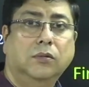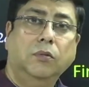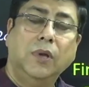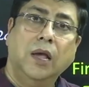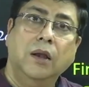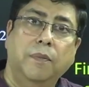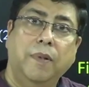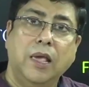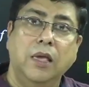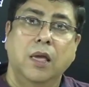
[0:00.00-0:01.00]
So we can
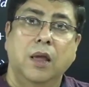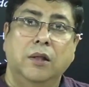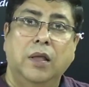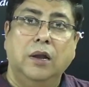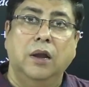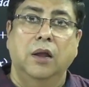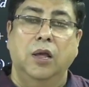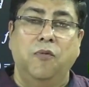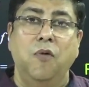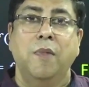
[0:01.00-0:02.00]
apply that
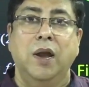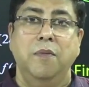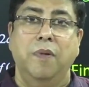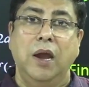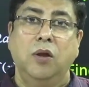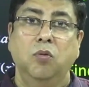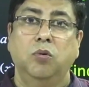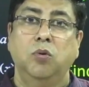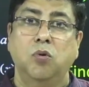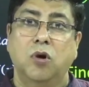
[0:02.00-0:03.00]
if we multiply
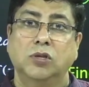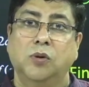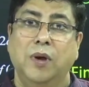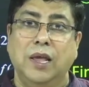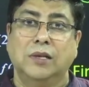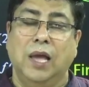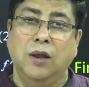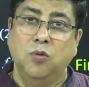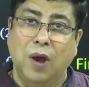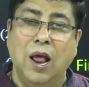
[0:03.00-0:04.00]
2 cos square x
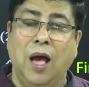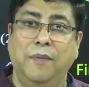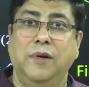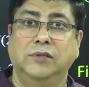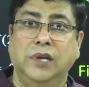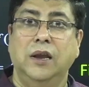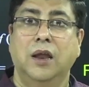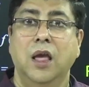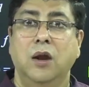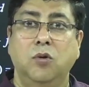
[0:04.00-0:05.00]
and 2.5 outside,
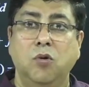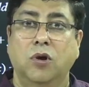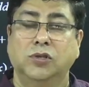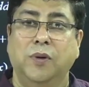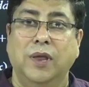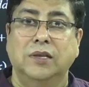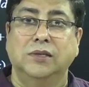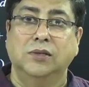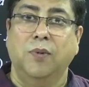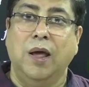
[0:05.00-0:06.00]
2 cos square
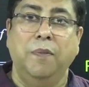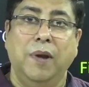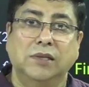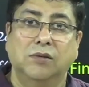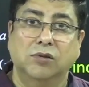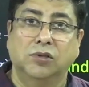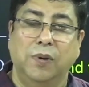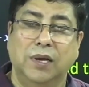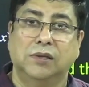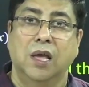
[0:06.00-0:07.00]
x is 1 plus cos
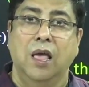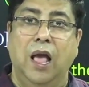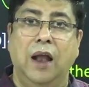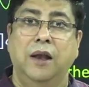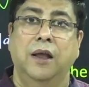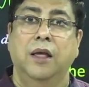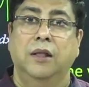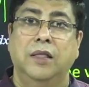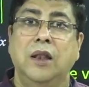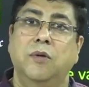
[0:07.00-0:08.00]
2x, and
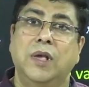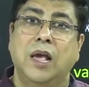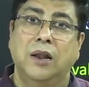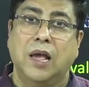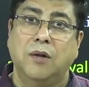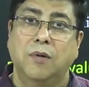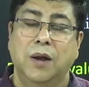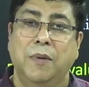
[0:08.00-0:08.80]
then we can calculate.